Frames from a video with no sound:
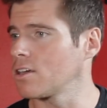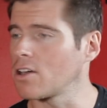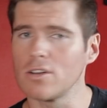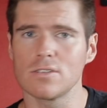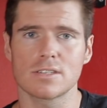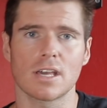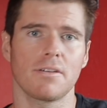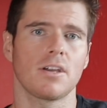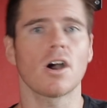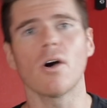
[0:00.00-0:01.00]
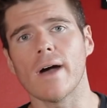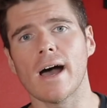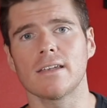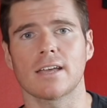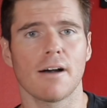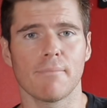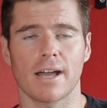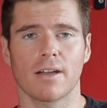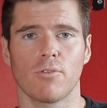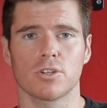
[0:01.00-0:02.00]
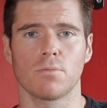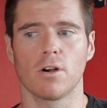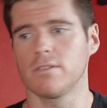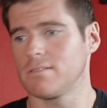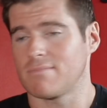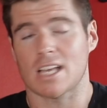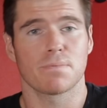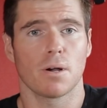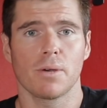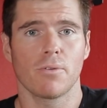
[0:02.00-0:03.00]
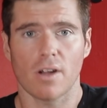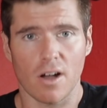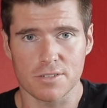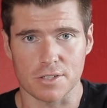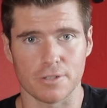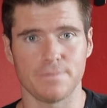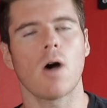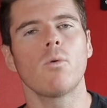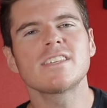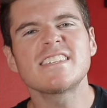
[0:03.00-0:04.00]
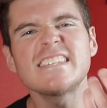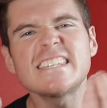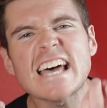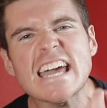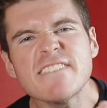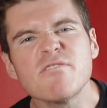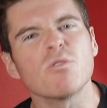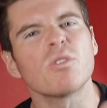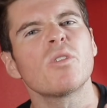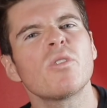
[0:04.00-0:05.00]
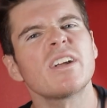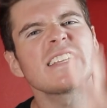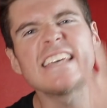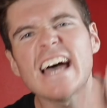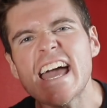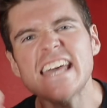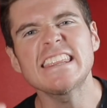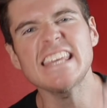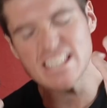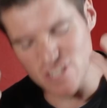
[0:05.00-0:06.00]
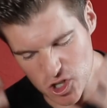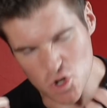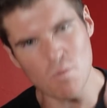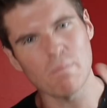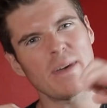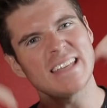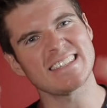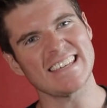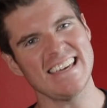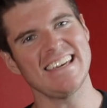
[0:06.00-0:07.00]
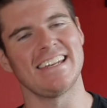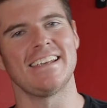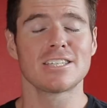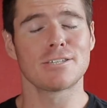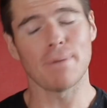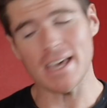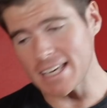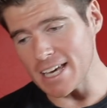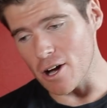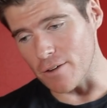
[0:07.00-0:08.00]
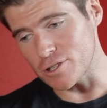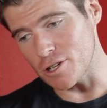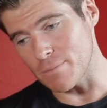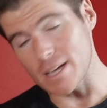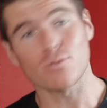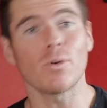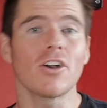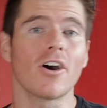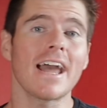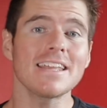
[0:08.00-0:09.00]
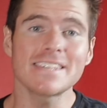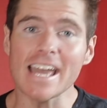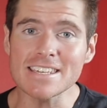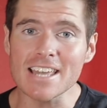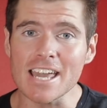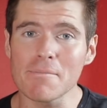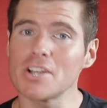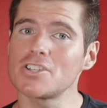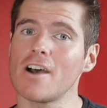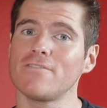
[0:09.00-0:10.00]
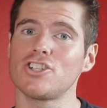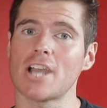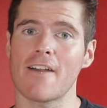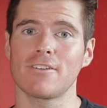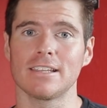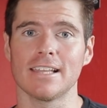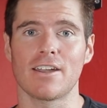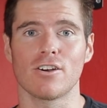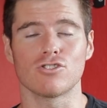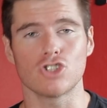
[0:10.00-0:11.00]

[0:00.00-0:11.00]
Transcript: go do something, go out and come back and watch more of it, that's probably what I'll do. I want to savor it. I want to take these new bits in. Speaking of new bits, we got a teaser image of Jared Leto's